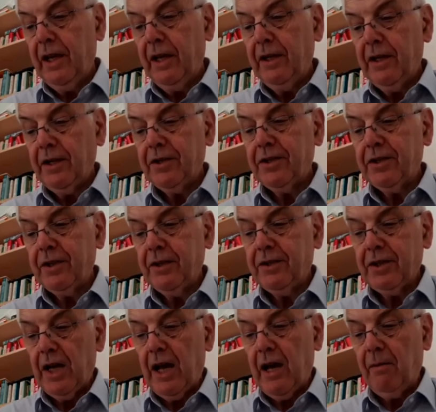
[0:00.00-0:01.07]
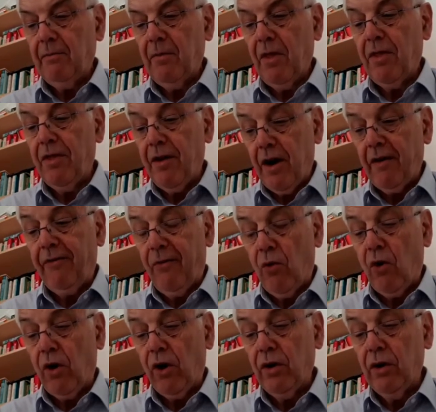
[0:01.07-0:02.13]
in this psalm,
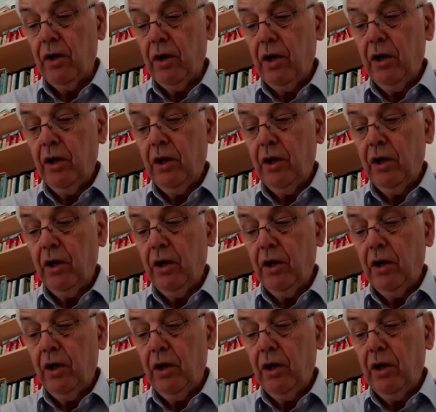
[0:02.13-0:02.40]
therefore,